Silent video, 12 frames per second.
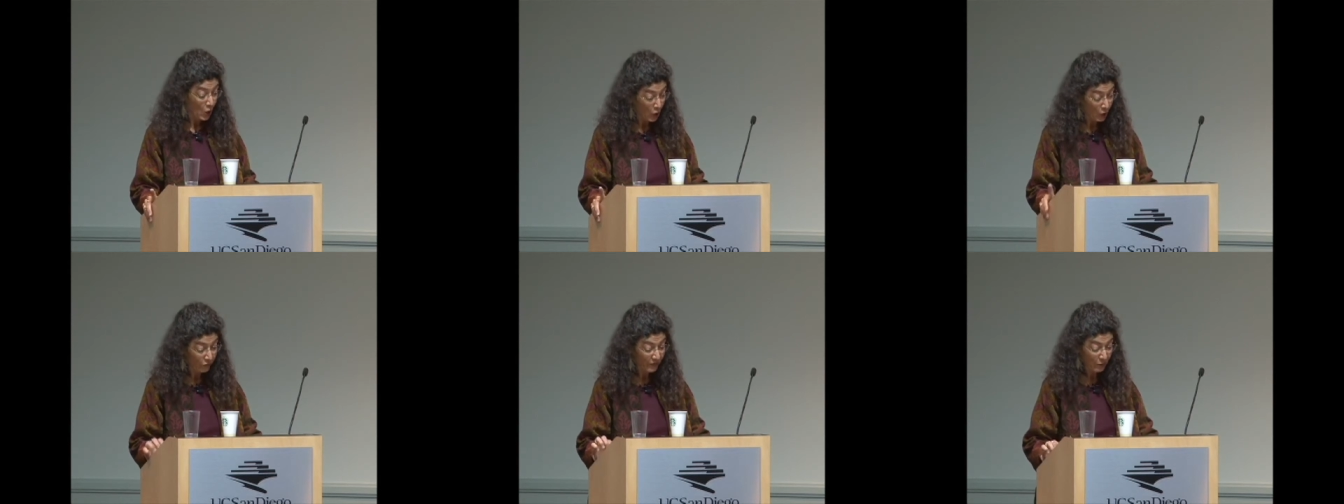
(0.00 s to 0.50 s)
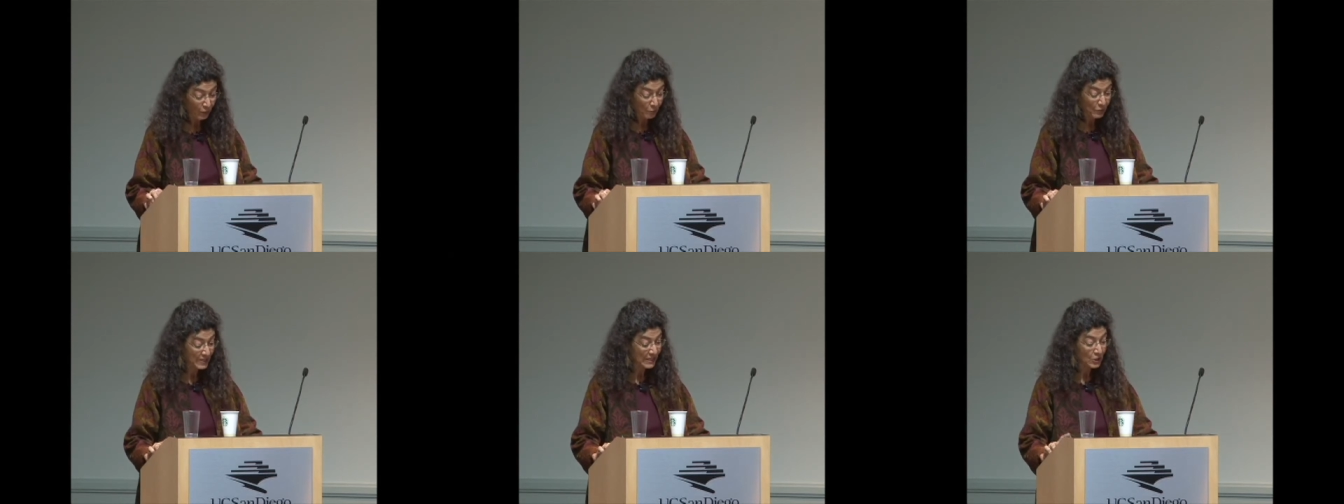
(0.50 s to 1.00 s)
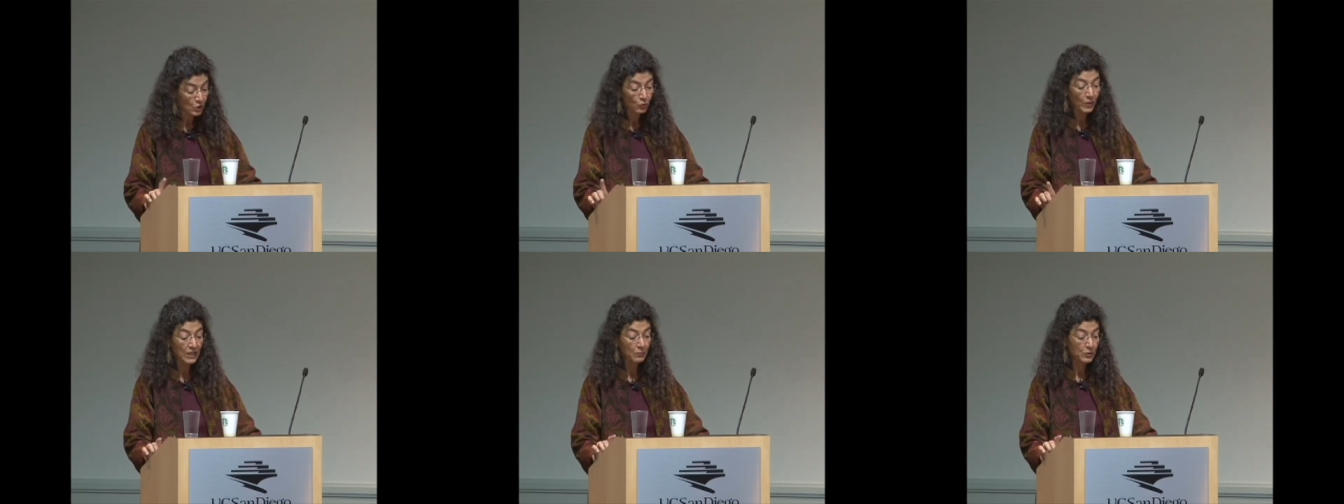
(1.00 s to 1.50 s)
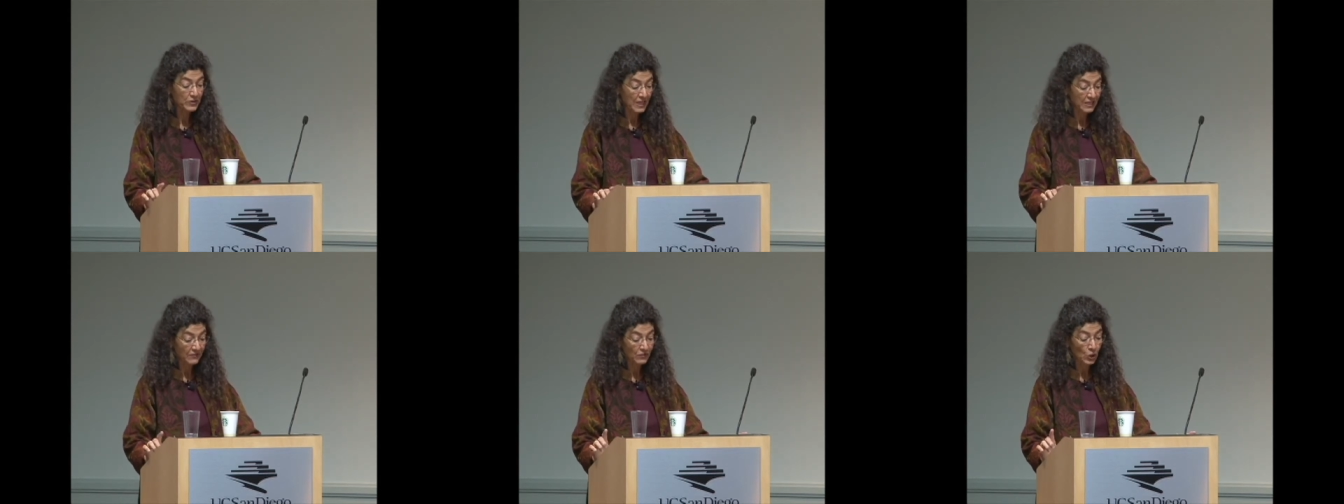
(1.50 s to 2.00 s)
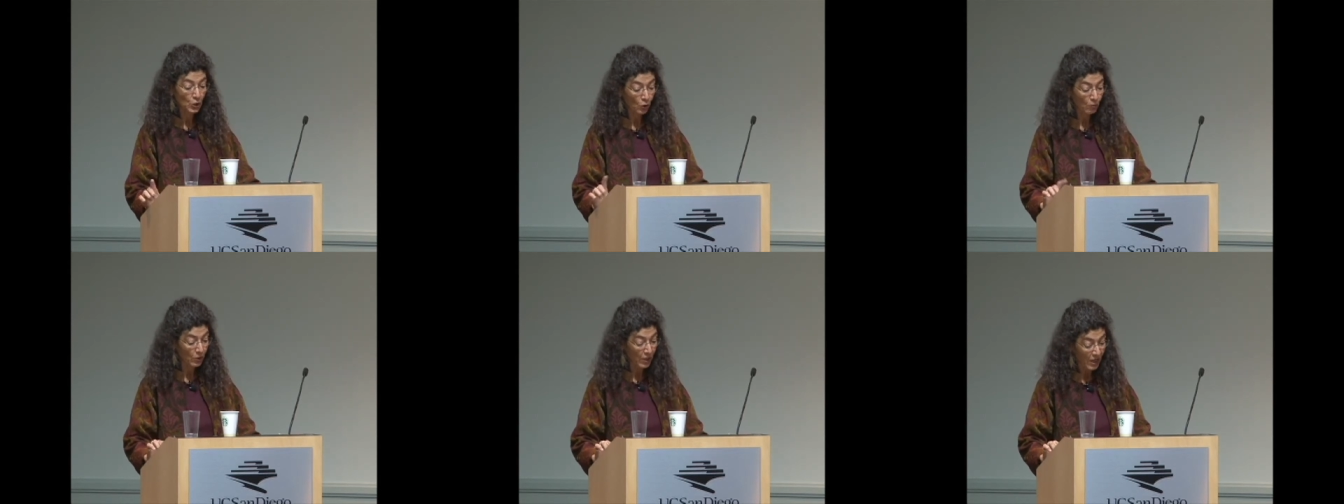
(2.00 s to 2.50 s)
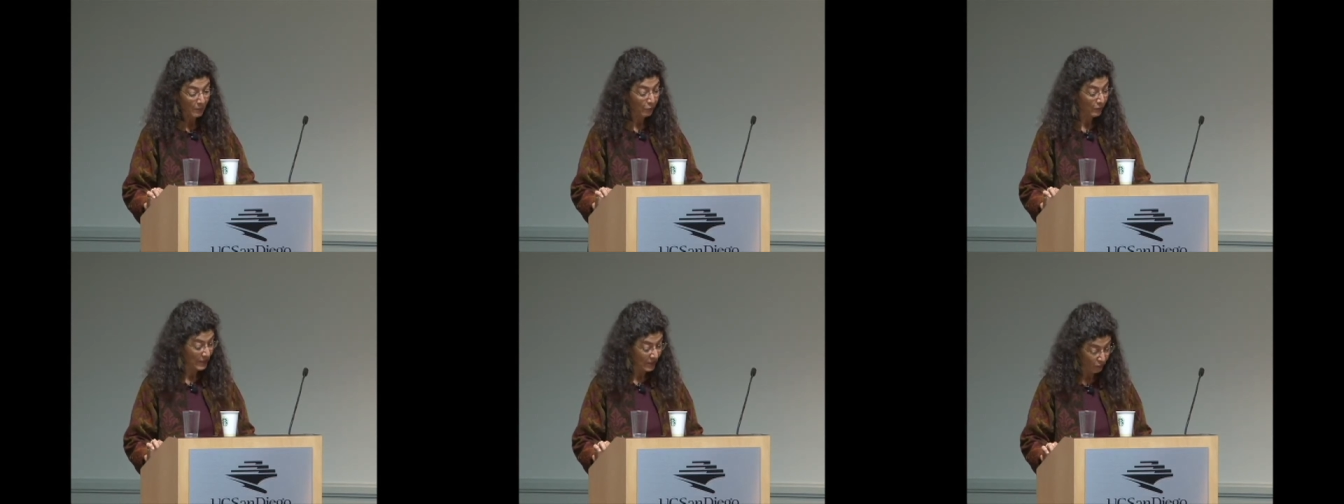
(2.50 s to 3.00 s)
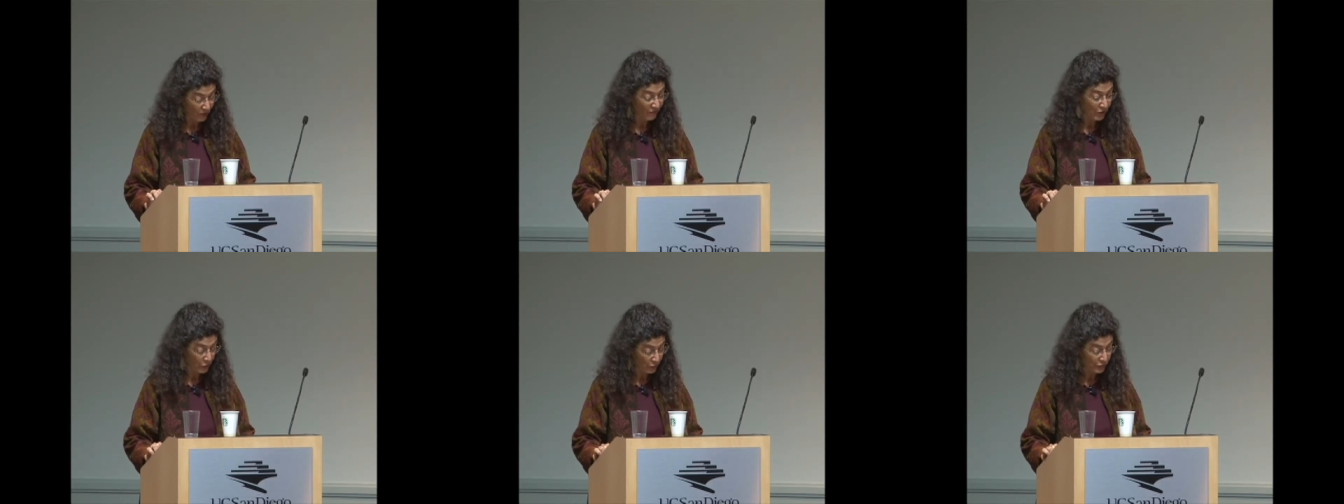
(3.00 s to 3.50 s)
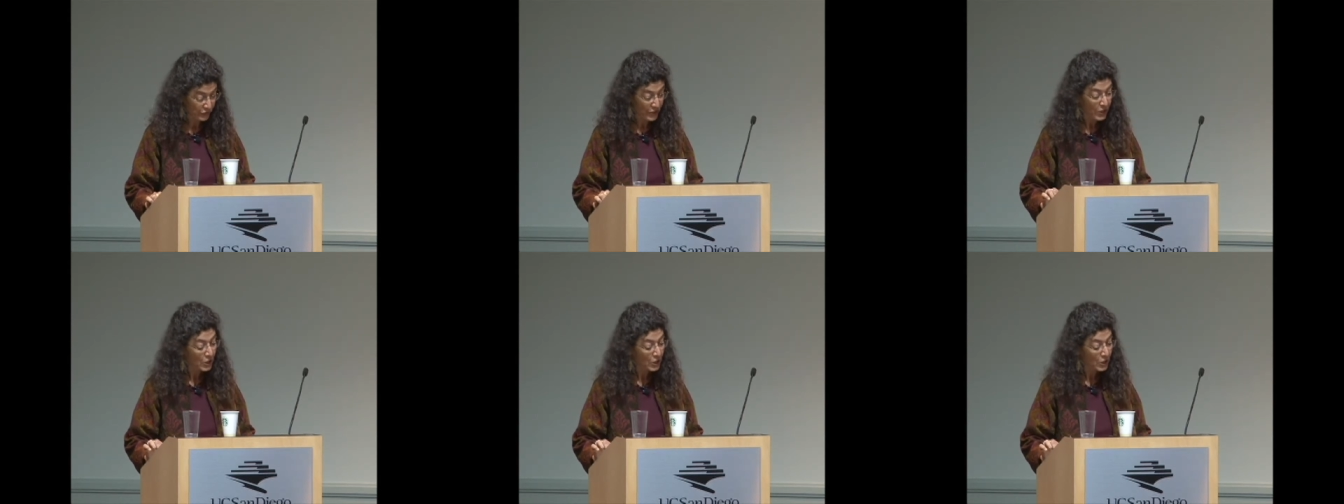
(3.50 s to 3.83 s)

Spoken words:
Although they represented 20% of the global operating revenues,